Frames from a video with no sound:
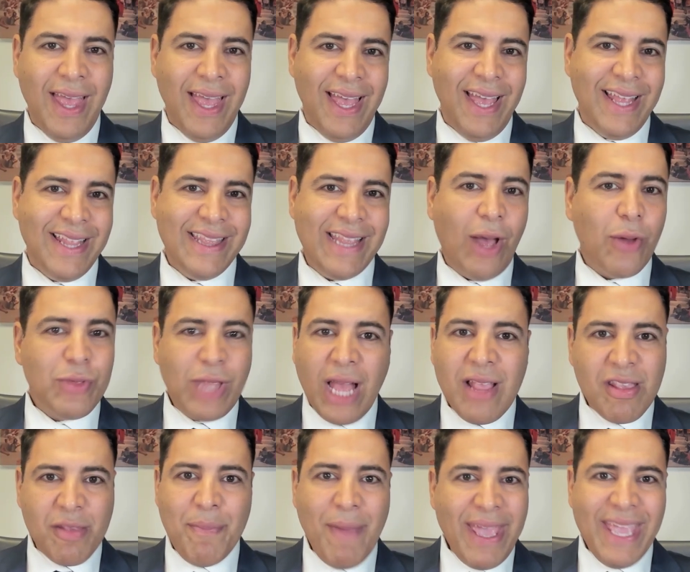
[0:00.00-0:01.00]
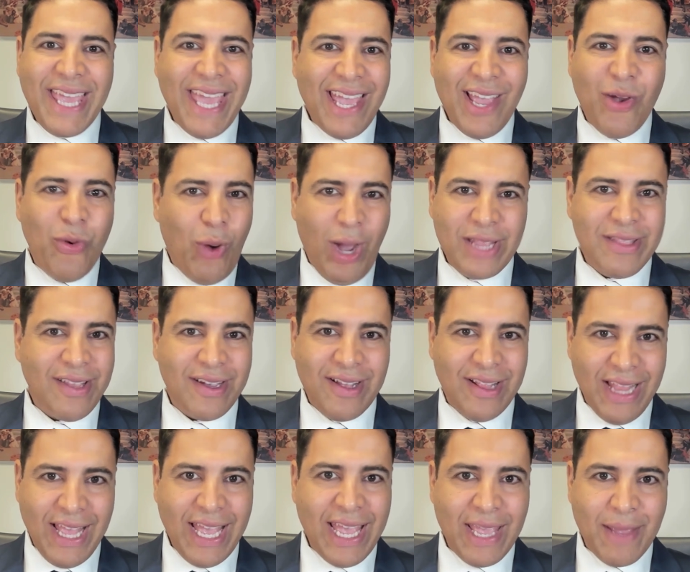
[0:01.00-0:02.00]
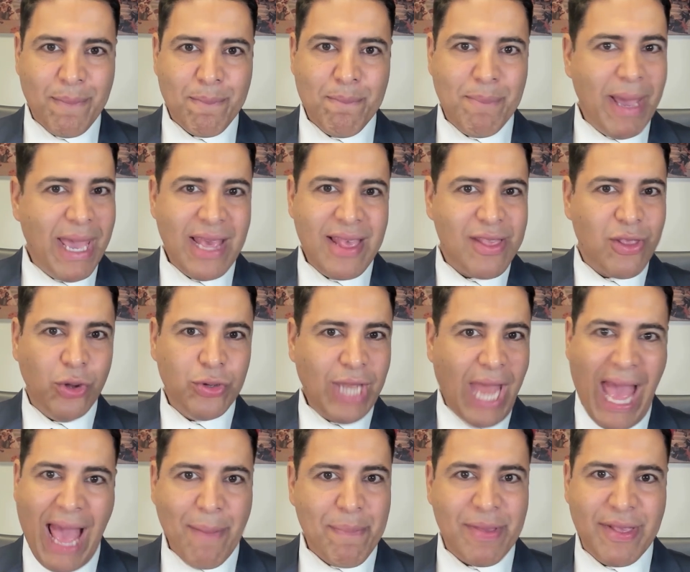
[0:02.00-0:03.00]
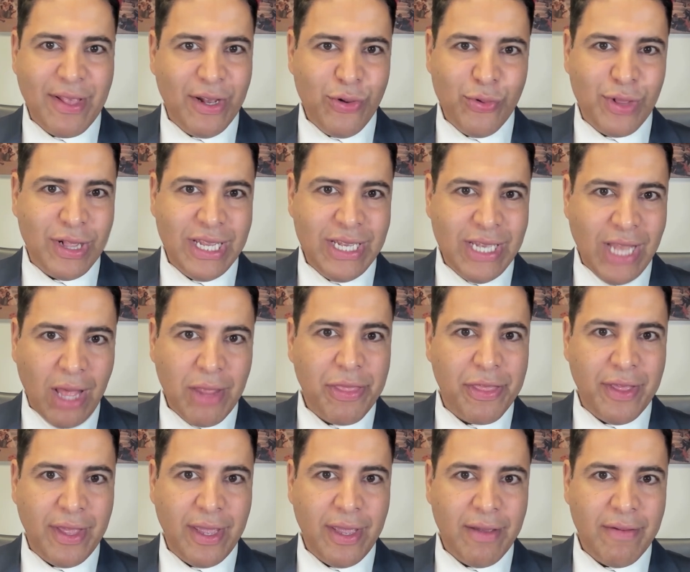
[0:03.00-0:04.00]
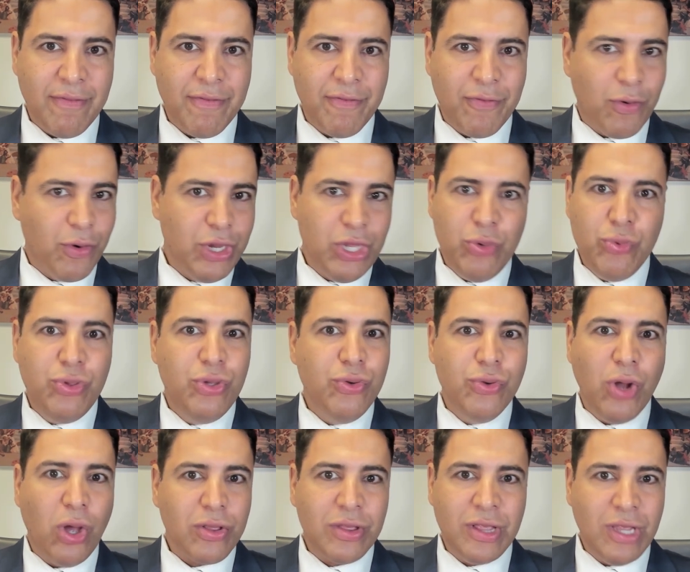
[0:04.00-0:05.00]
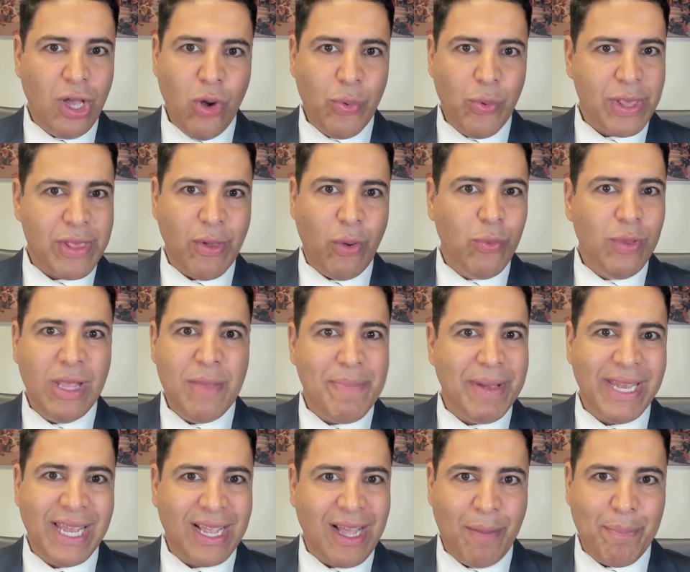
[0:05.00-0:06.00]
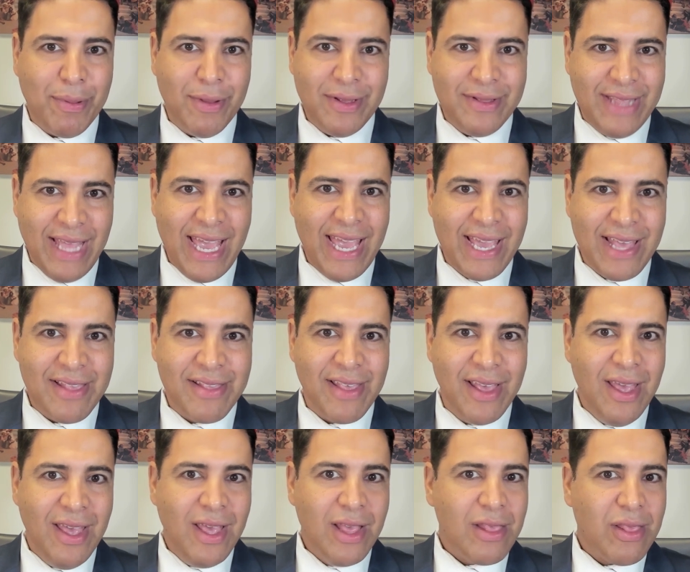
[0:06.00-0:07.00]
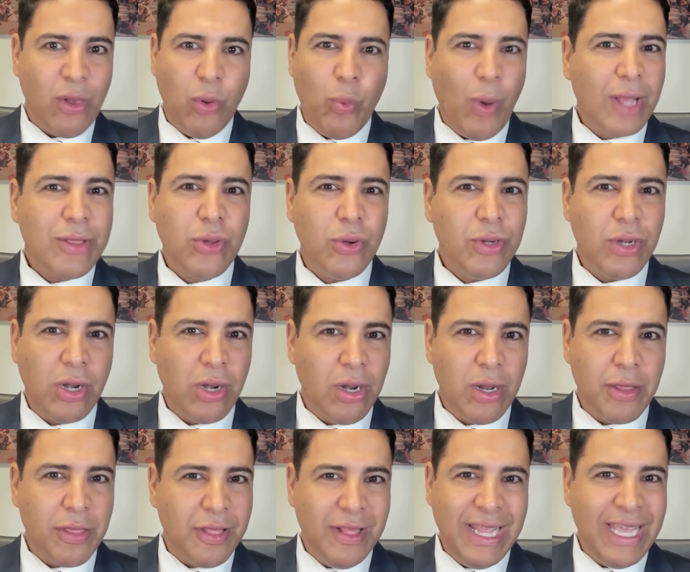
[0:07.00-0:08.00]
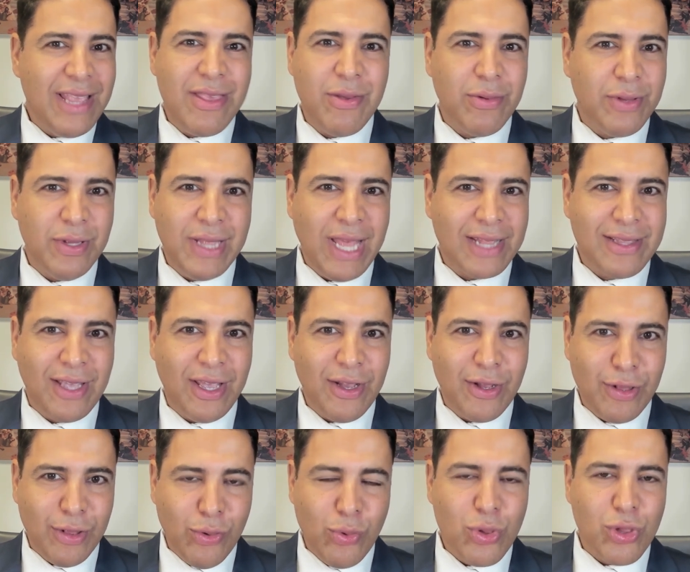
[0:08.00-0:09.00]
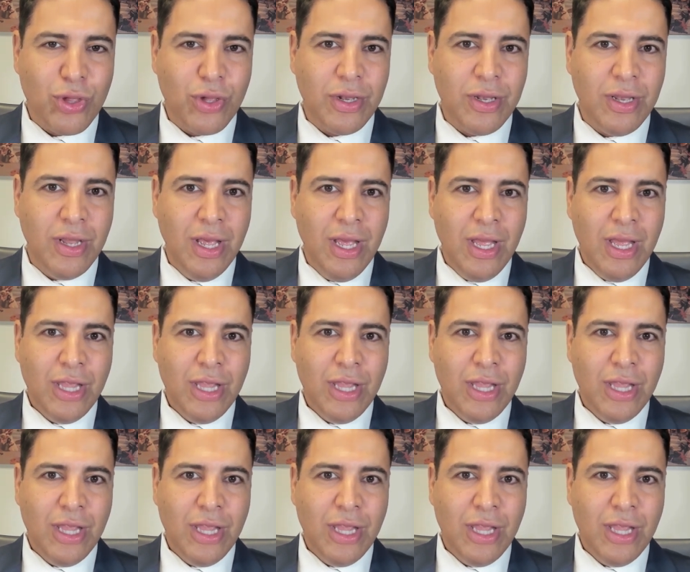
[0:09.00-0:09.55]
Now that's making quite the claim based on absolutely nothing, for you do not know, it's only been a couple of days. So what on earth leads you to that conclusion?